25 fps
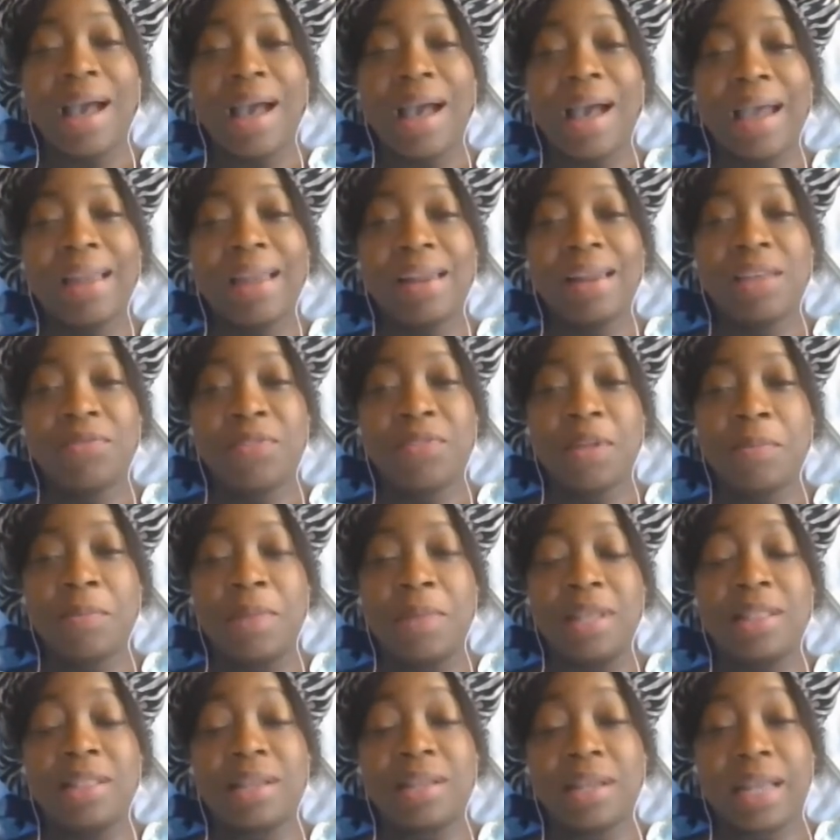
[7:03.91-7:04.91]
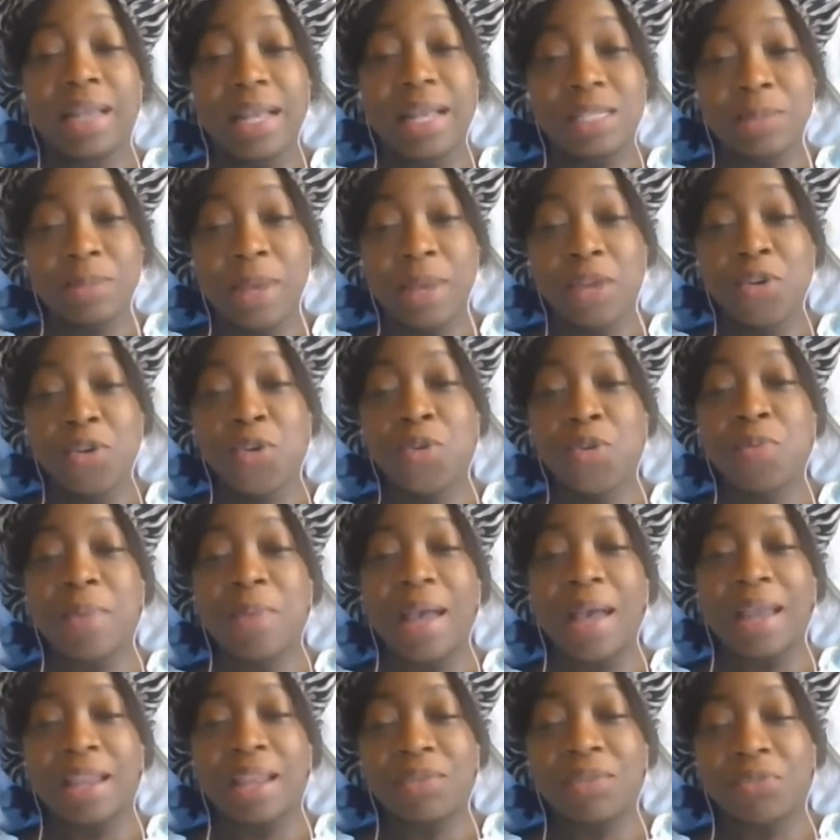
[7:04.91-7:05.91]
I left them in the guest
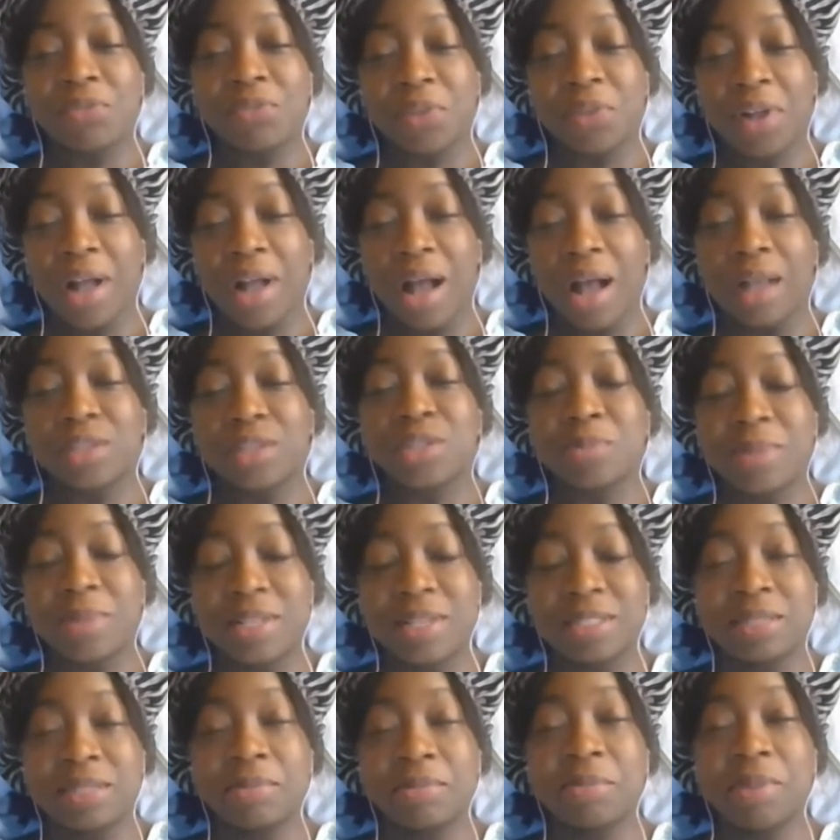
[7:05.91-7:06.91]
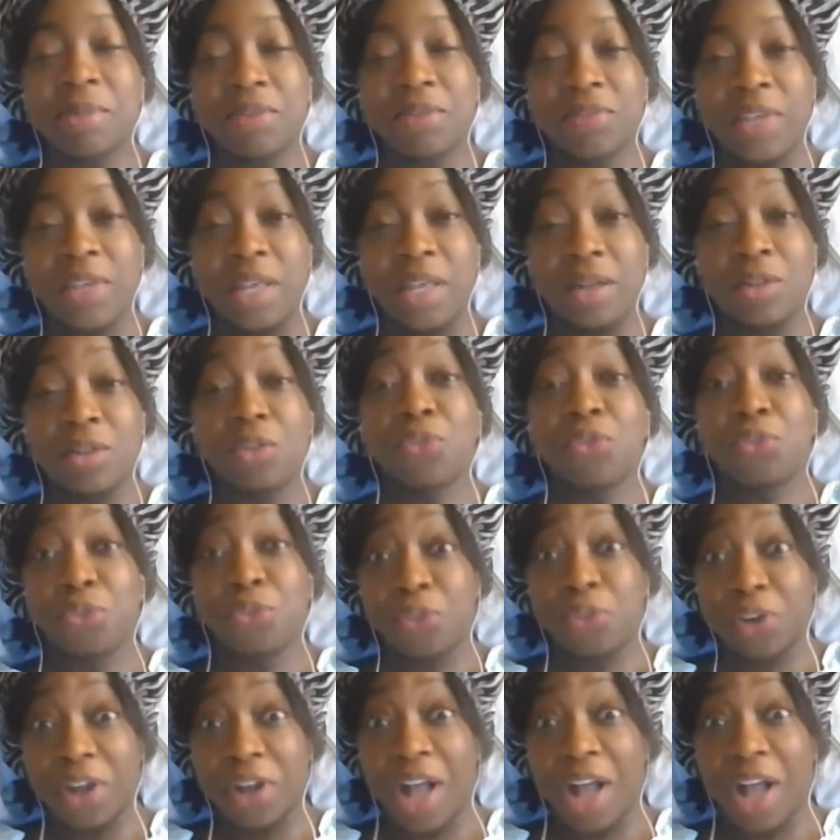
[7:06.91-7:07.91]
bedroom, and I forgot to place them in my vehicle.
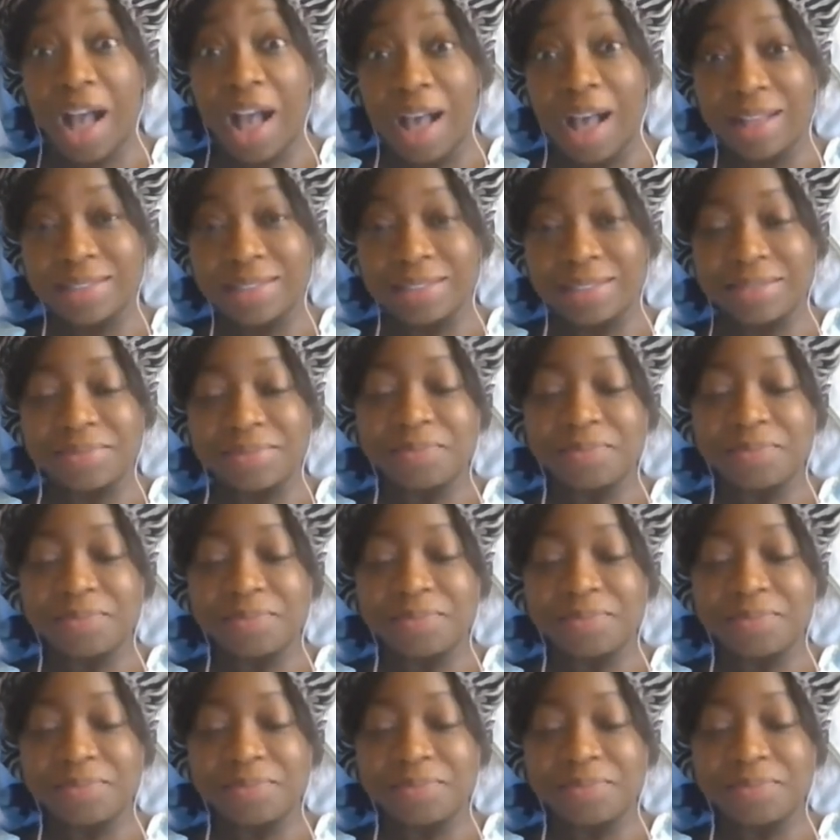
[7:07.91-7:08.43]
Forgot.